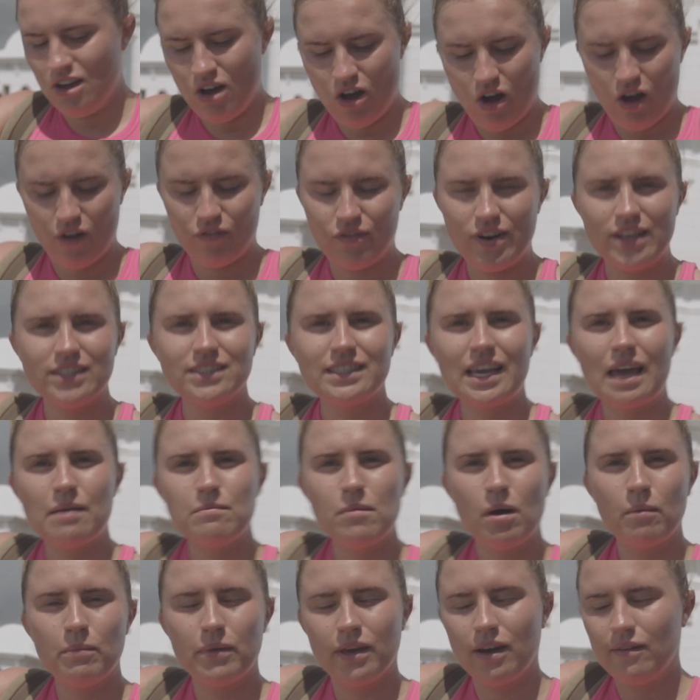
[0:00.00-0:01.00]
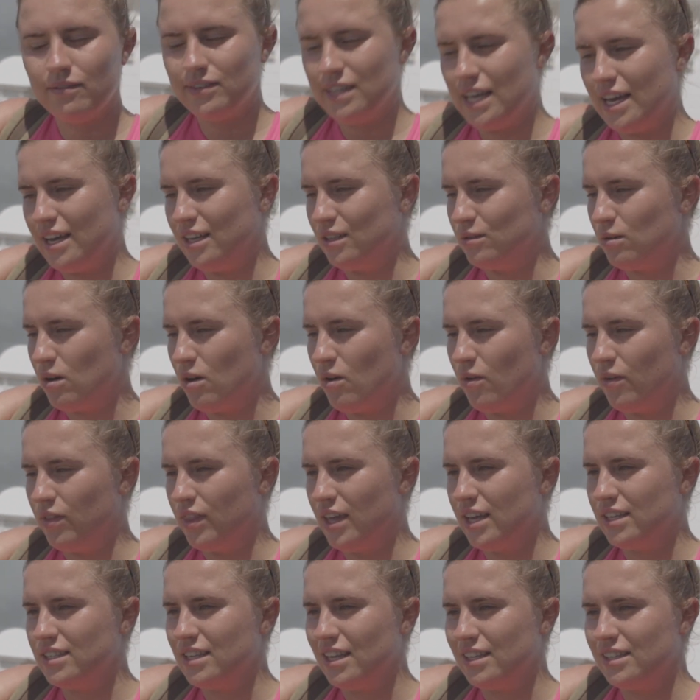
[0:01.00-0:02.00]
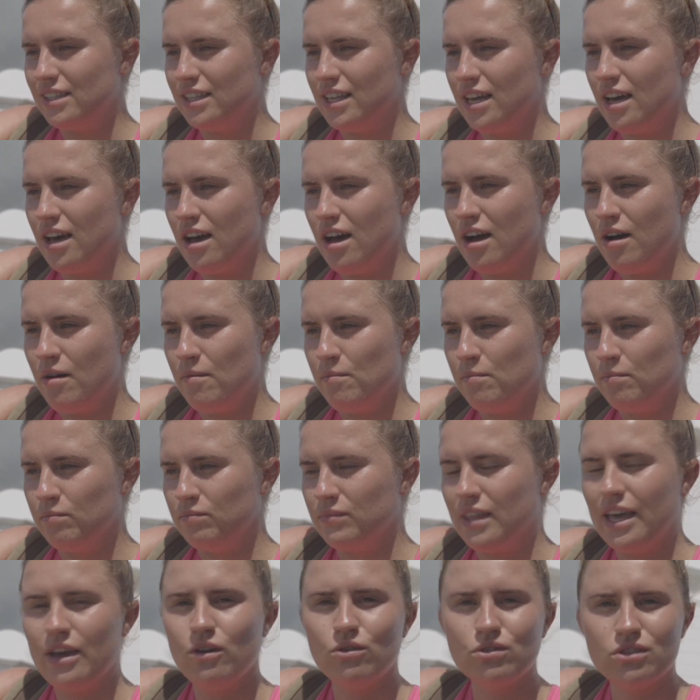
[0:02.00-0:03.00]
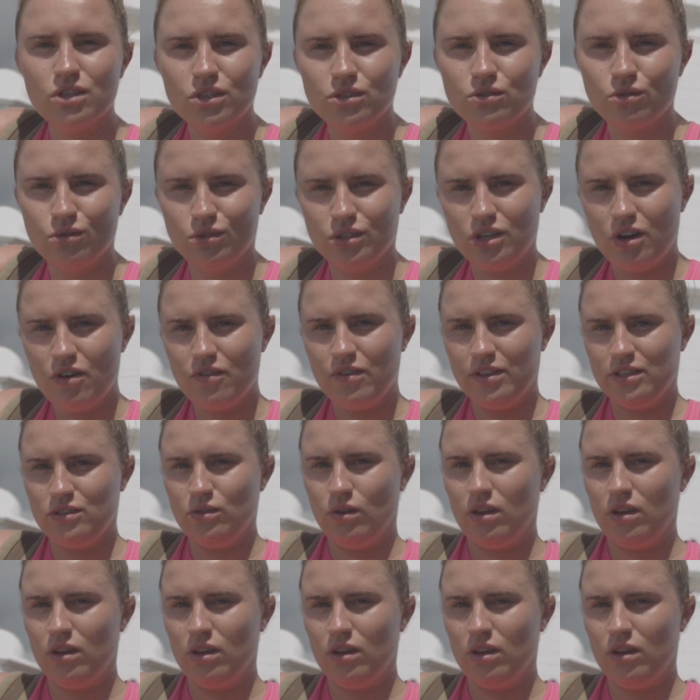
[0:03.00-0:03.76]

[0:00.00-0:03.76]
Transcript: Our friends came up the other day as well, and they said that they also saw dolphins,